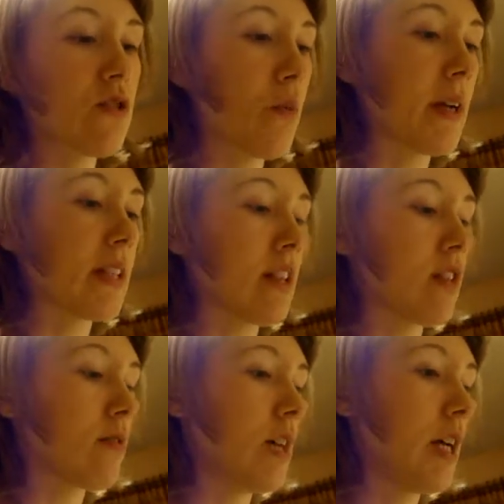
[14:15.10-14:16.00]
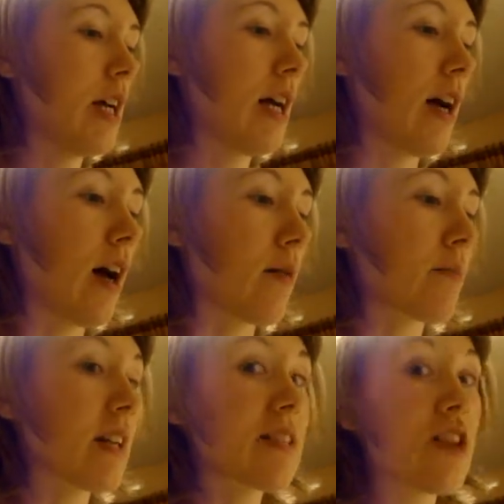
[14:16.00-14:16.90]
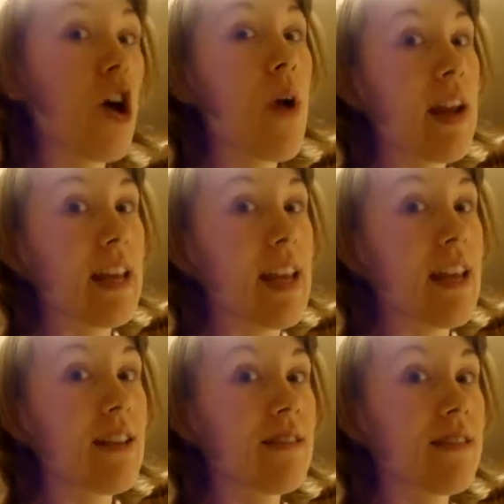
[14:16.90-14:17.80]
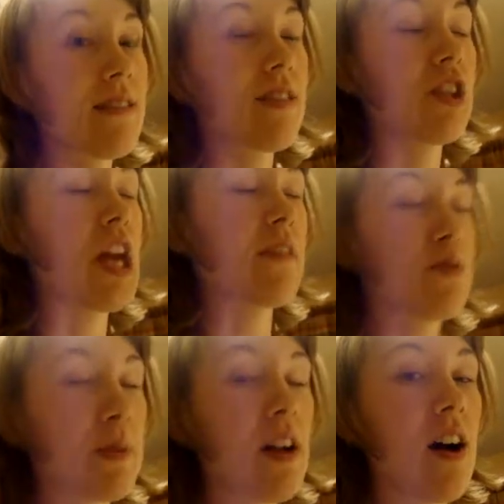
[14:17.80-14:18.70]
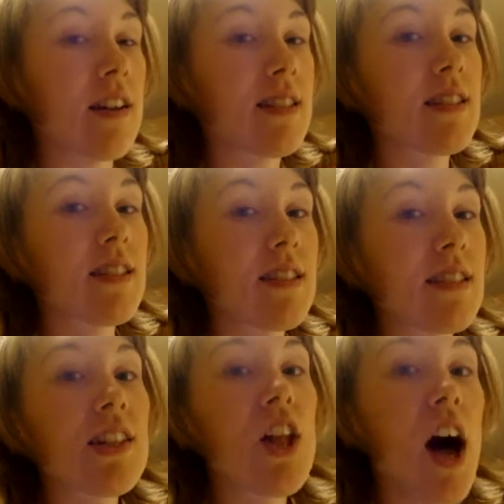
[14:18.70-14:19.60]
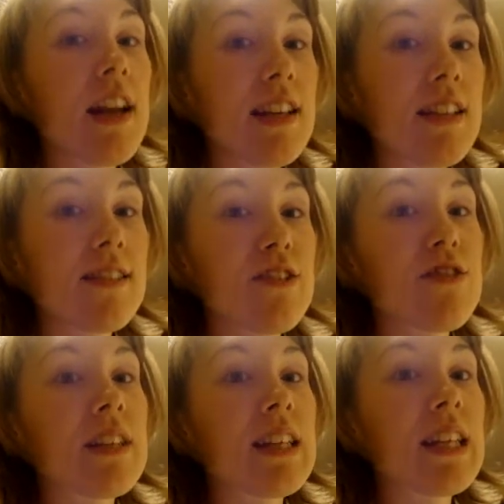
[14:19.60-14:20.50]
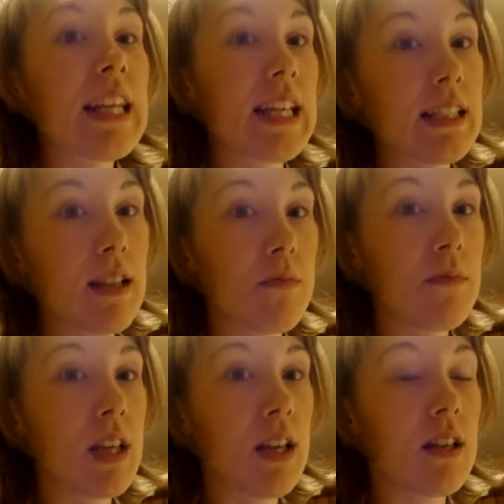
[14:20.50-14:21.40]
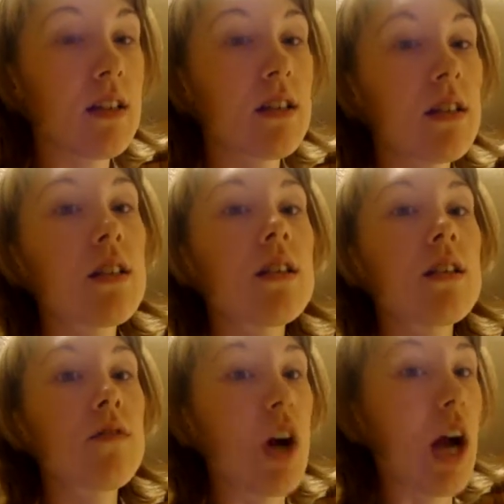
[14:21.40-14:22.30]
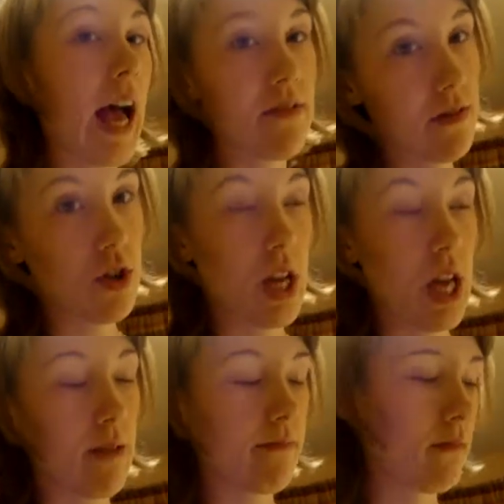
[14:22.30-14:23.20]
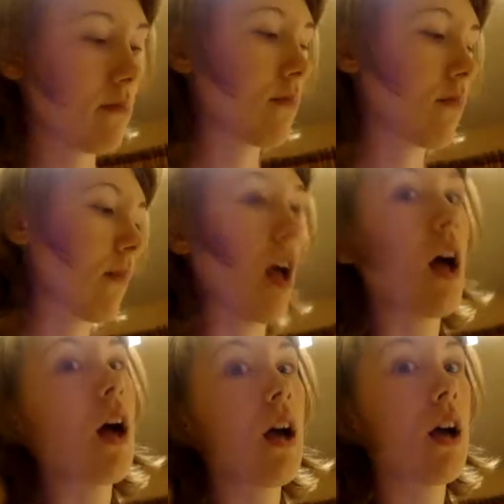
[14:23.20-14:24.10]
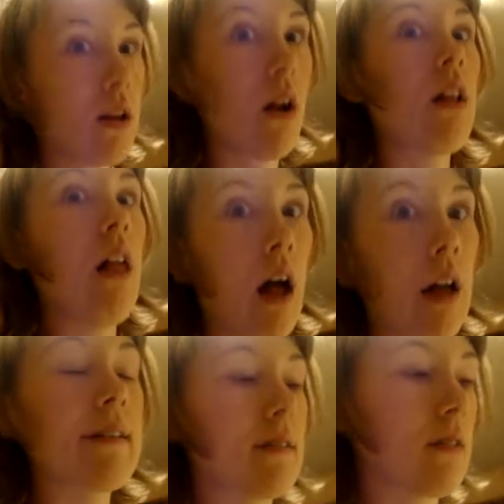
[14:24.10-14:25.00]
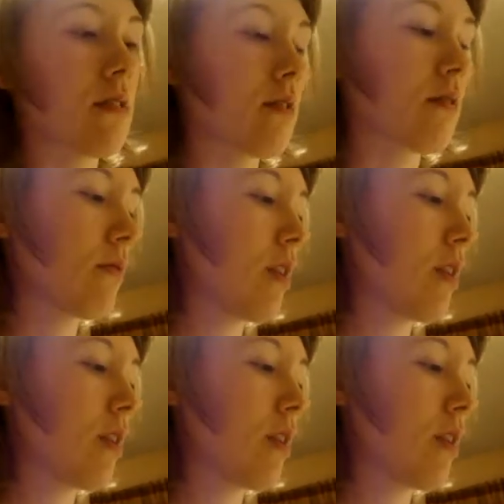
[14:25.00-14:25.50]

no big deal. Because already, you have to be honest, this is a lot easier than kneading something for half of your day. A lot easier.